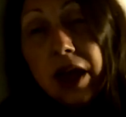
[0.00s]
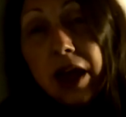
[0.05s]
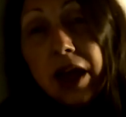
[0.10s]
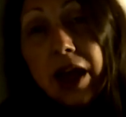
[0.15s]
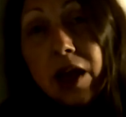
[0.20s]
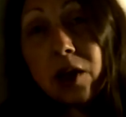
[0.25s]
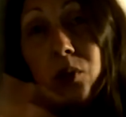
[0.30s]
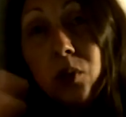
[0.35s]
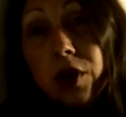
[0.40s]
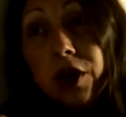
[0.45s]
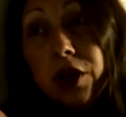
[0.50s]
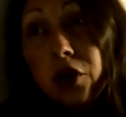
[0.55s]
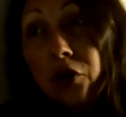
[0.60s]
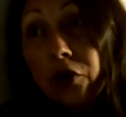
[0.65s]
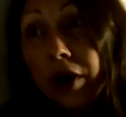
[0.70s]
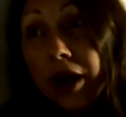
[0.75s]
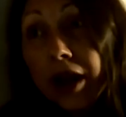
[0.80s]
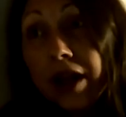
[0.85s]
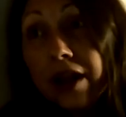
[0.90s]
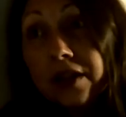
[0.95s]
And when
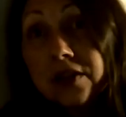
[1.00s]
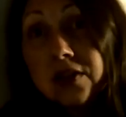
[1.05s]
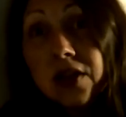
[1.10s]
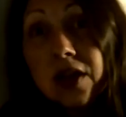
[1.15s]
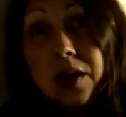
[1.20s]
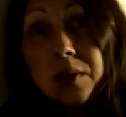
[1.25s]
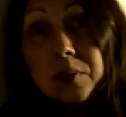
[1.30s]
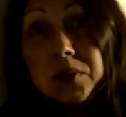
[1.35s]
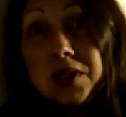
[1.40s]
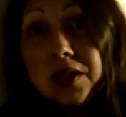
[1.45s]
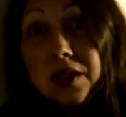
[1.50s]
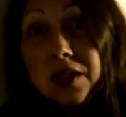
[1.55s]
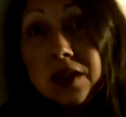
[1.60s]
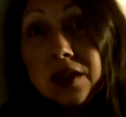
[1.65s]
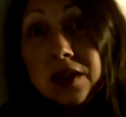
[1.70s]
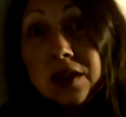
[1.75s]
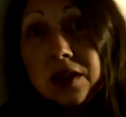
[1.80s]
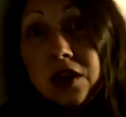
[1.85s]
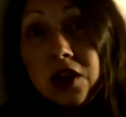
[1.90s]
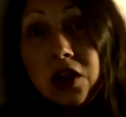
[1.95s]
grace comes in,